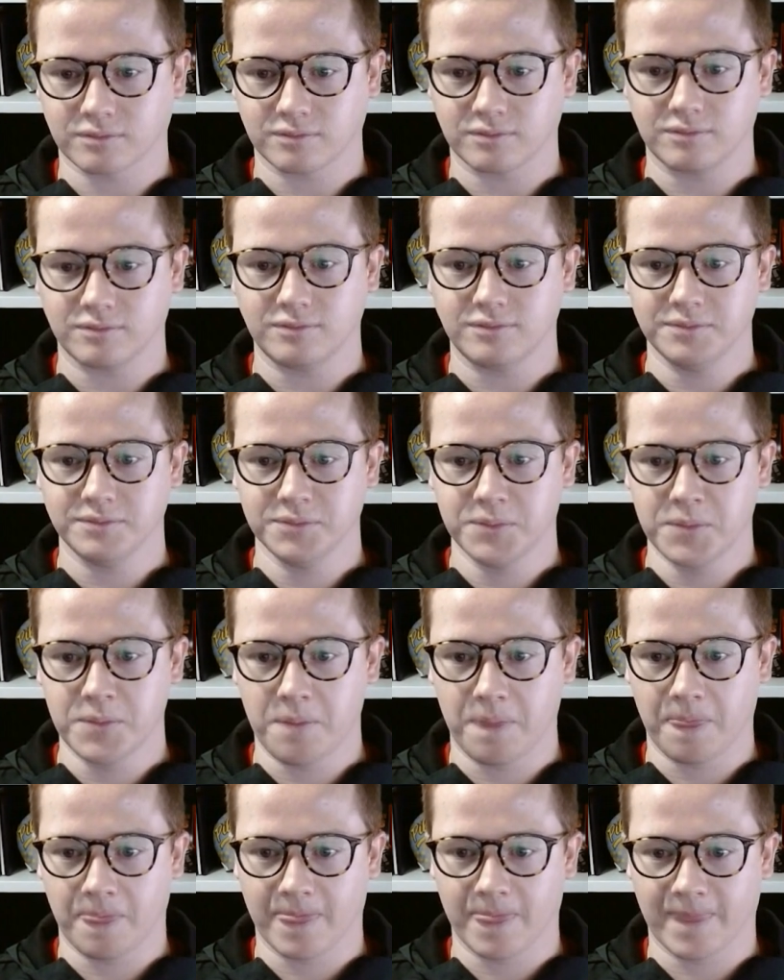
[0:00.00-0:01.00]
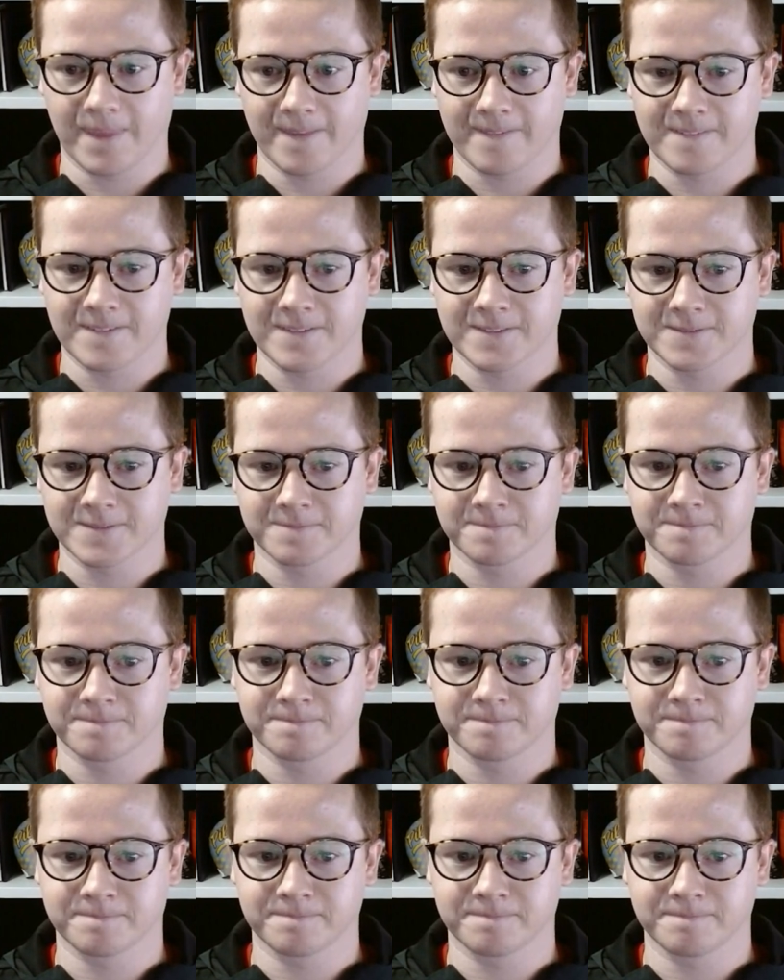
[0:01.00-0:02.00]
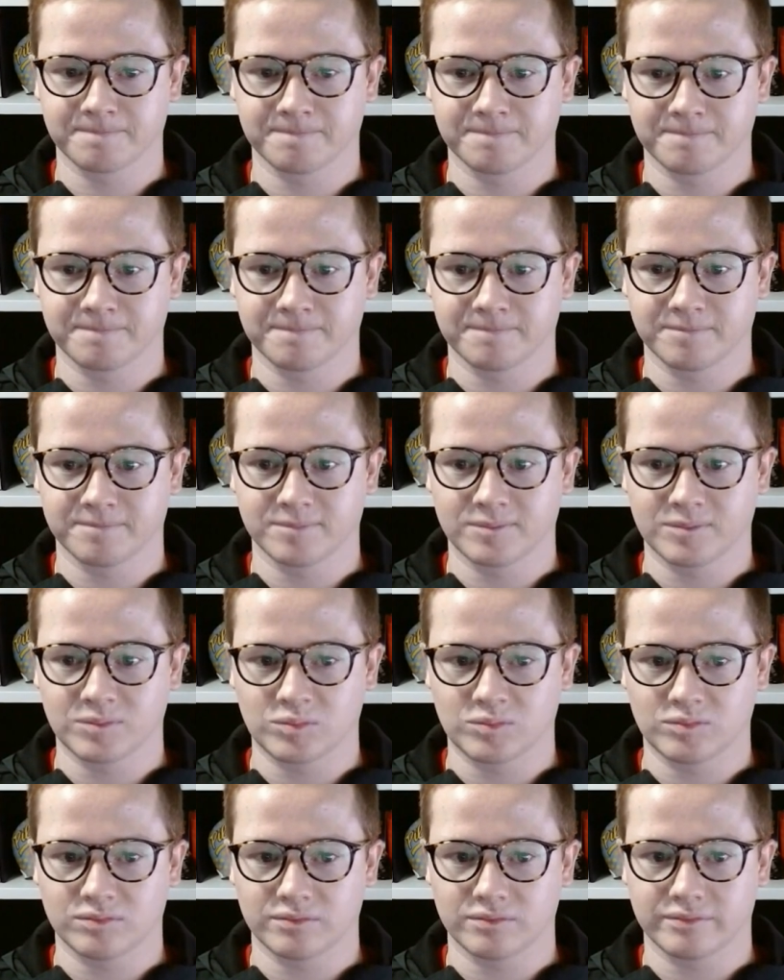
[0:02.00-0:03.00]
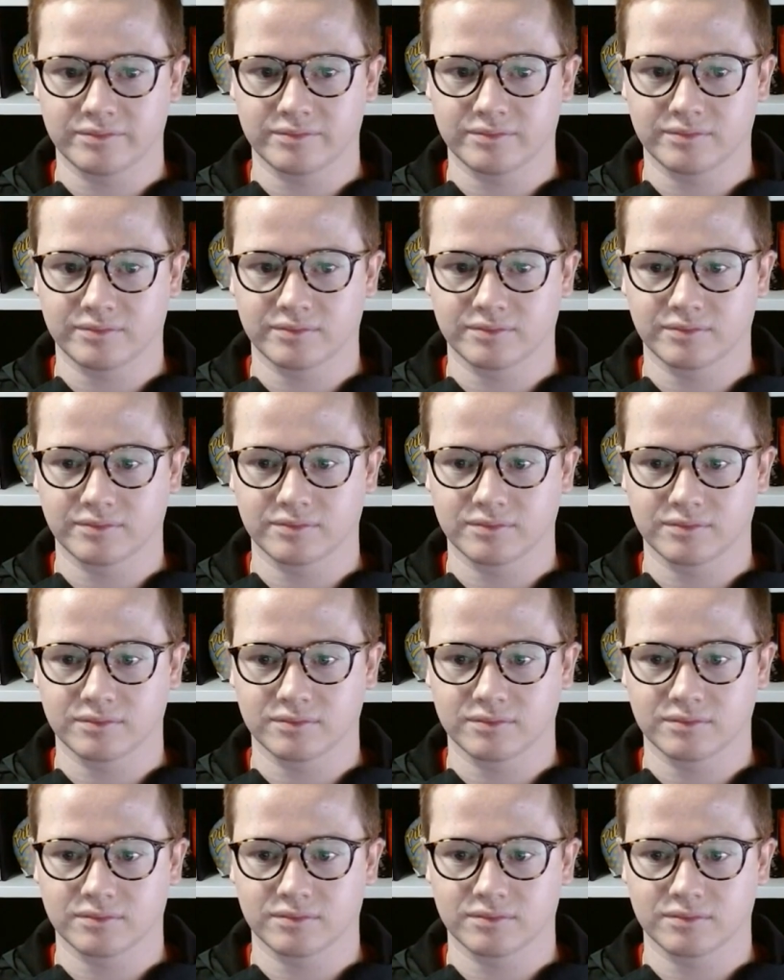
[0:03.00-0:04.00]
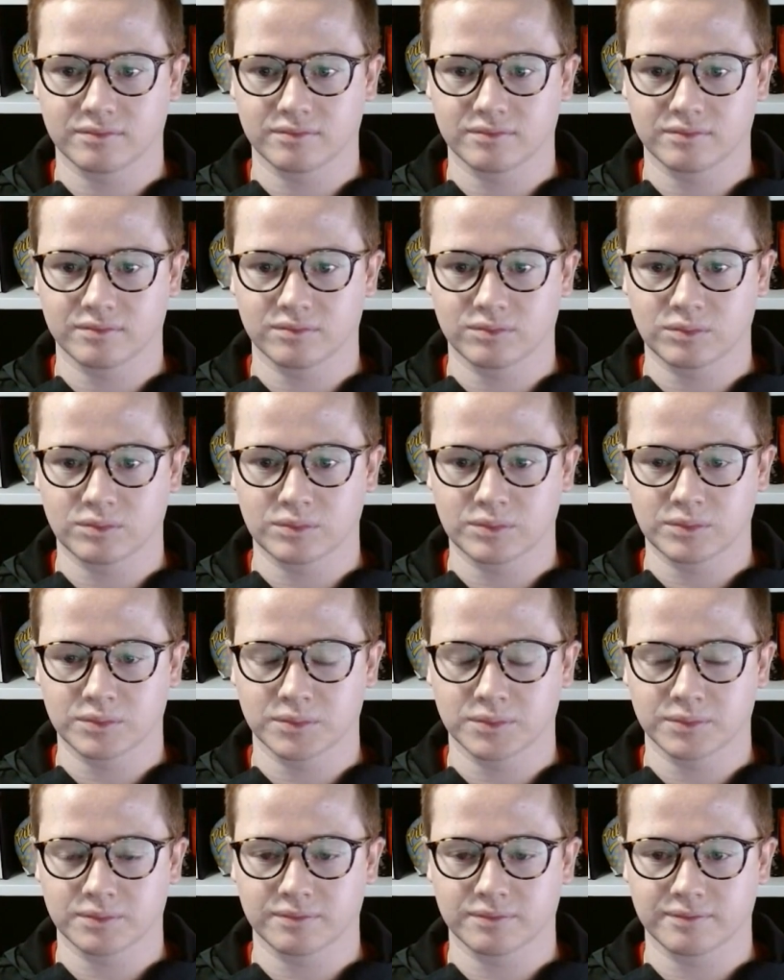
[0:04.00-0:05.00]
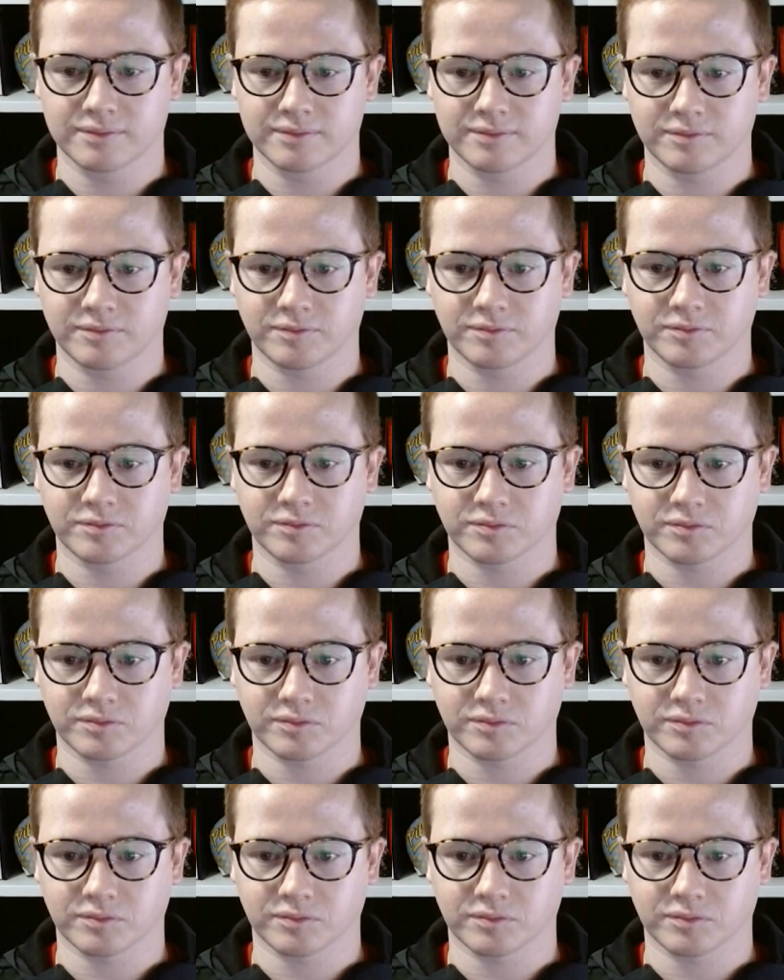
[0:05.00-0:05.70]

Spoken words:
This person isn't speaking.